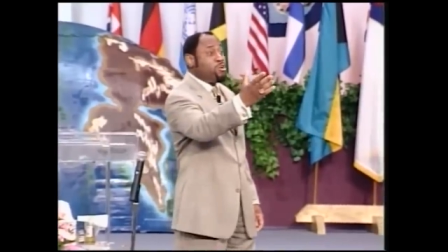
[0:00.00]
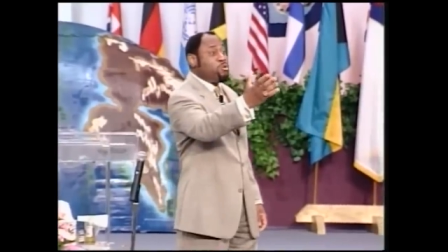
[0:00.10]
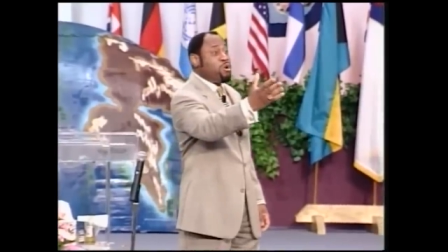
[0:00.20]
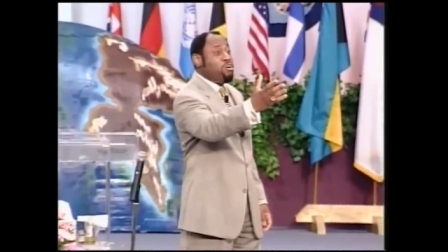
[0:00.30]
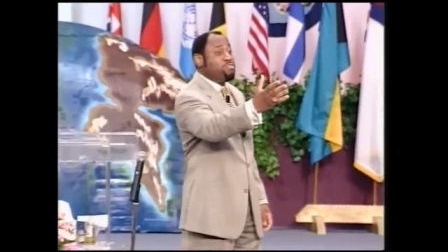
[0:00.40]

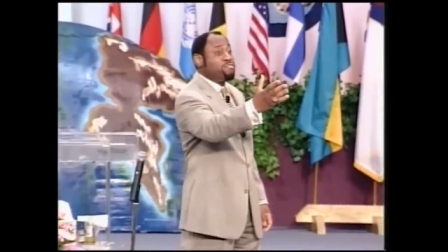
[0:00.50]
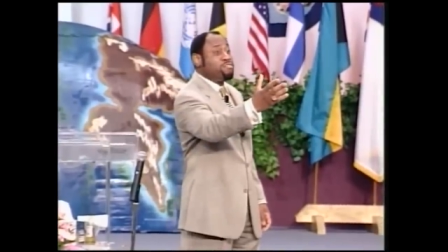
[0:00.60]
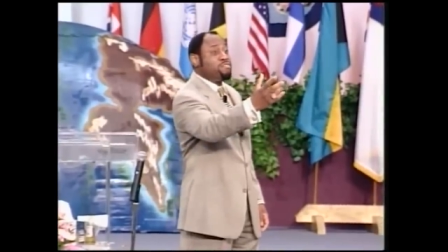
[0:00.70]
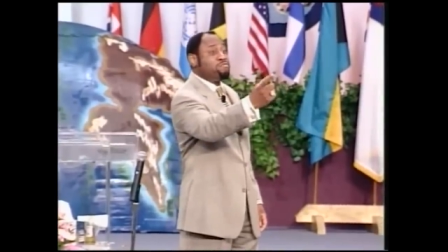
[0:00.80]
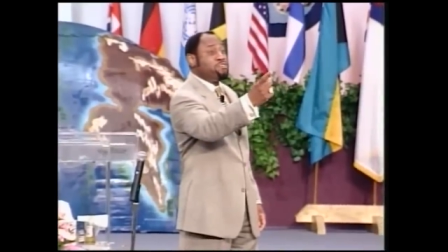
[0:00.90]
quote
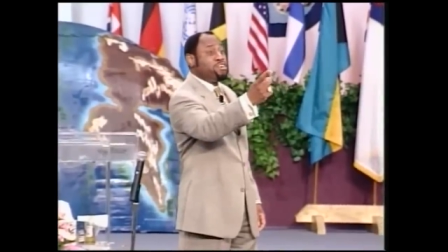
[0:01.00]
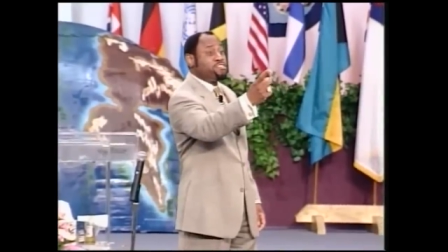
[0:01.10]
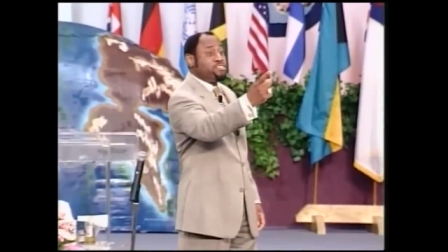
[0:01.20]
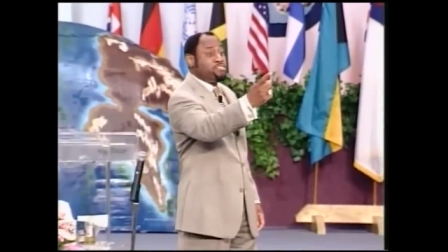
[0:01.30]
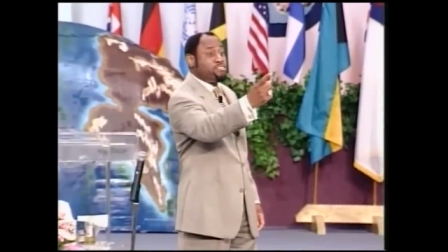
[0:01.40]

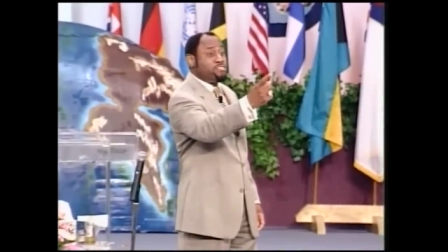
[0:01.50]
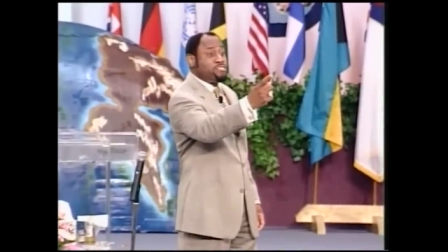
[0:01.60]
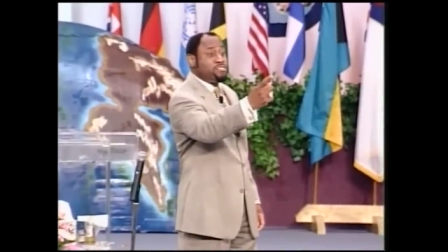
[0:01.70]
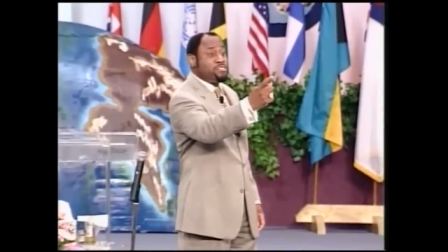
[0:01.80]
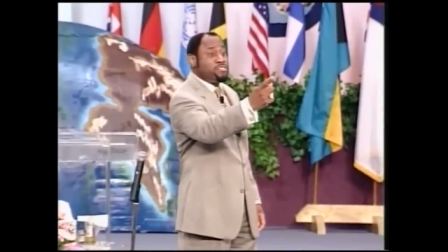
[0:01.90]
verses
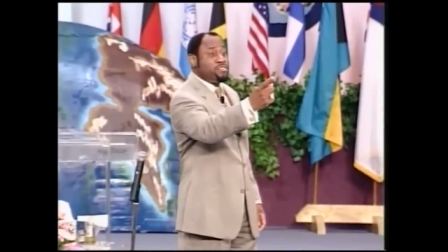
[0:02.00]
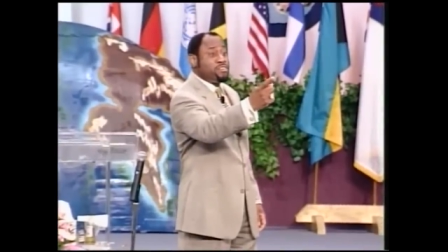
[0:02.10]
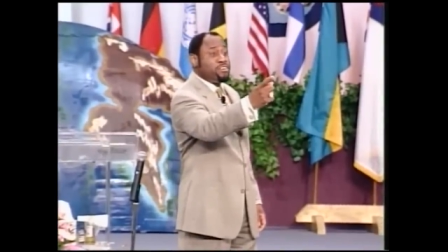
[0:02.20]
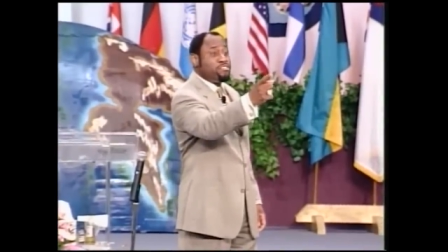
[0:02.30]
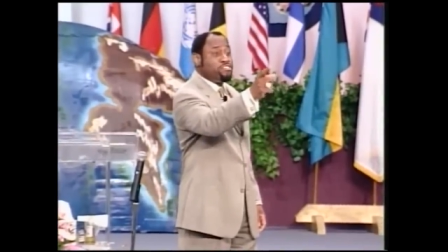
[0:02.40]

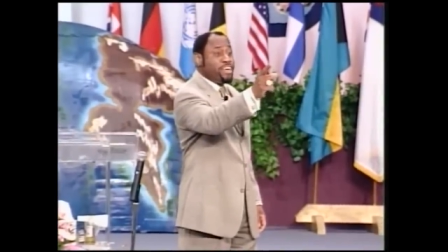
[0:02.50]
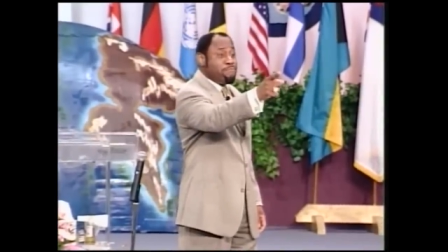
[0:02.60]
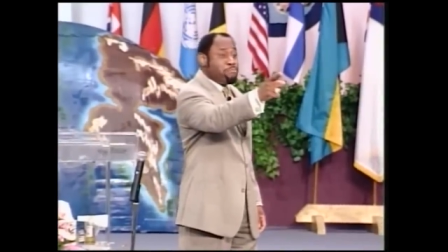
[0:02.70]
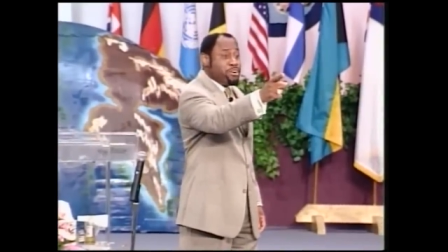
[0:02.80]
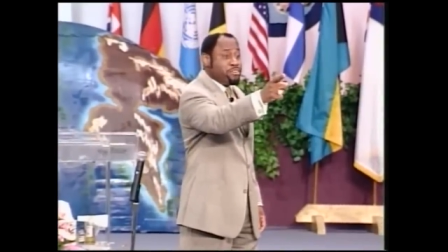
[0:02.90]

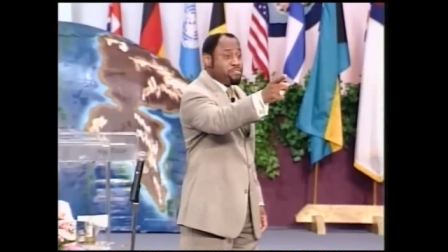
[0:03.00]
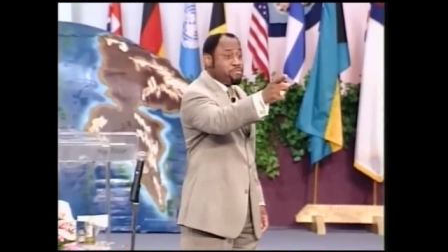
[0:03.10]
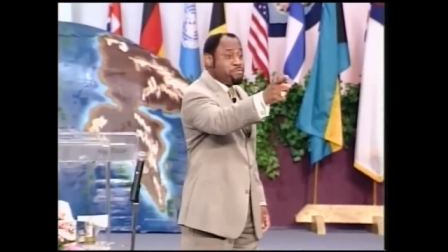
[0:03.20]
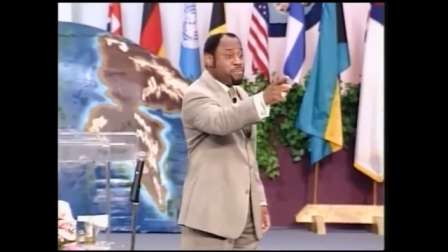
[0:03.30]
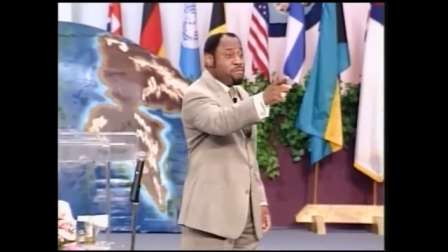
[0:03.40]
separate
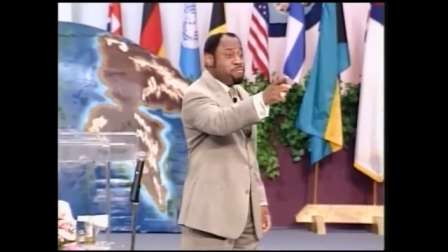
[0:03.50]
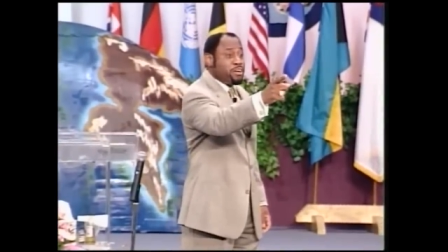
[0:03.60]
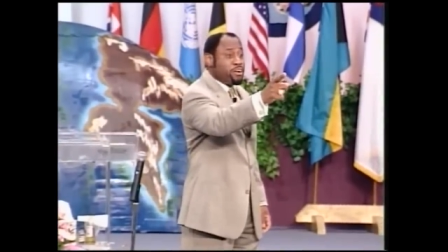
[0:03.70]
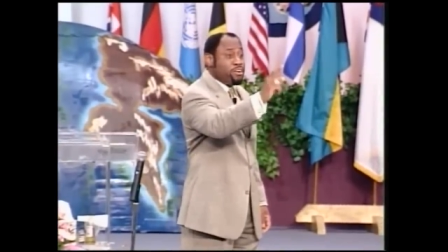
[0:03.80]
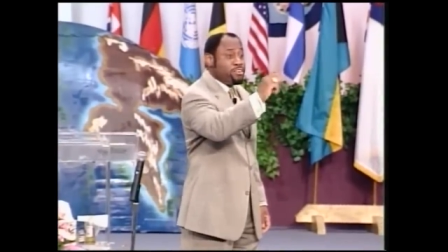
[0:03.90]
from
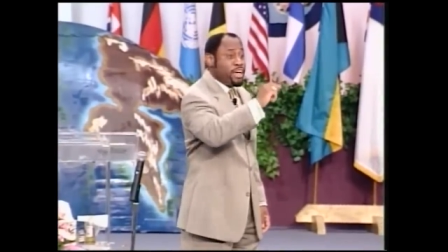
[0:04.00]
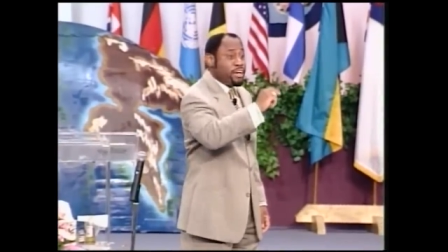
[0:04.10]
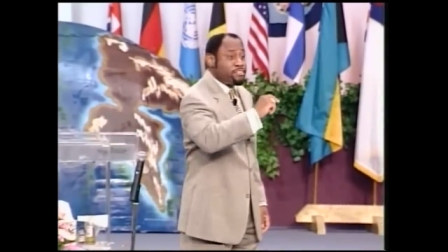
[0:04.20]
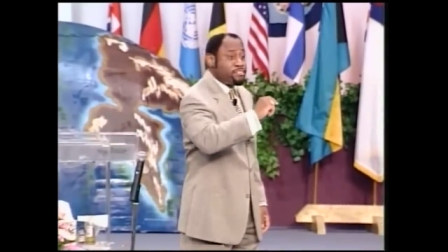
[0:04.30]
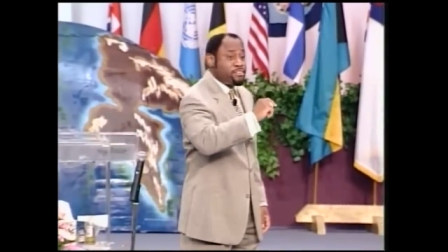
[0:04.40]
the
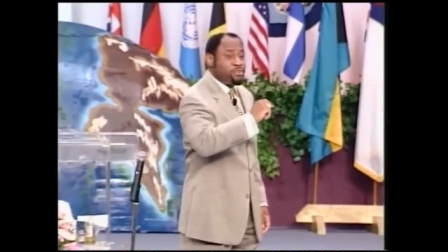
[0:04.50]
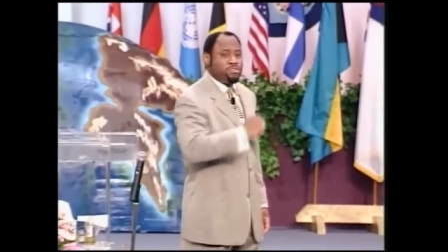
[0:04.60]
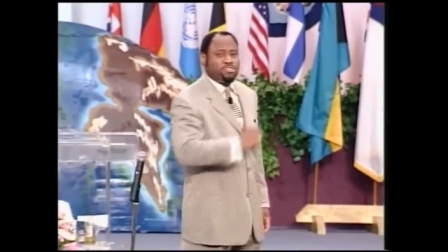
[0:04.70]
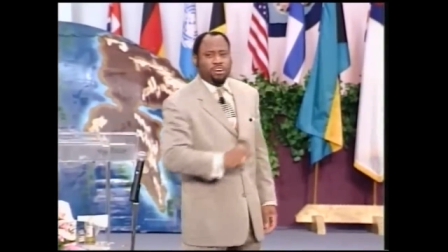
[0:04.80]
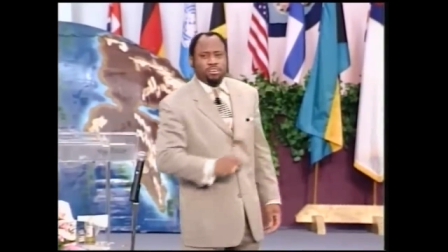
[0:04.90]
context.
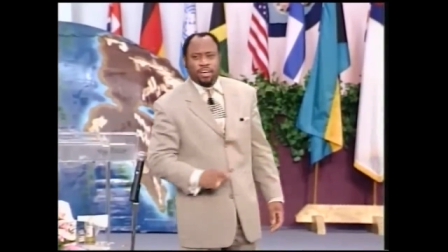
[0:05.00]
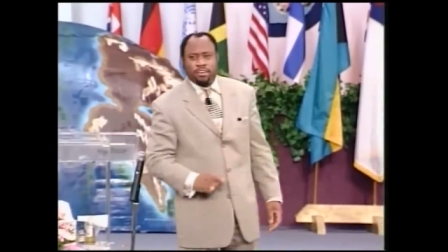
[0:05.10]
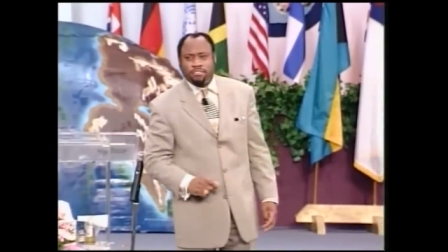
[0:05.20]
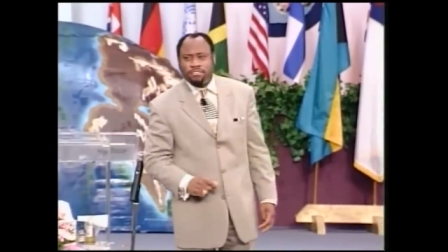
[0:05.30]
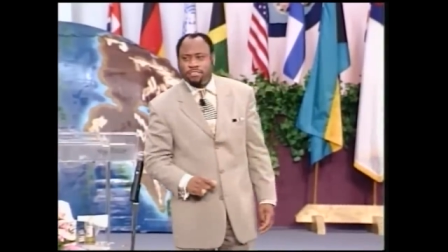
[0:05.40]
What's the
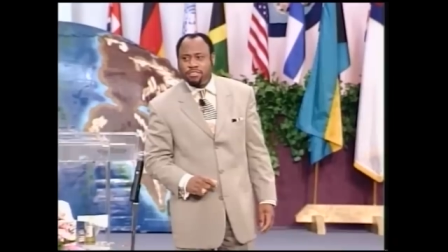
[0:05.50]
context?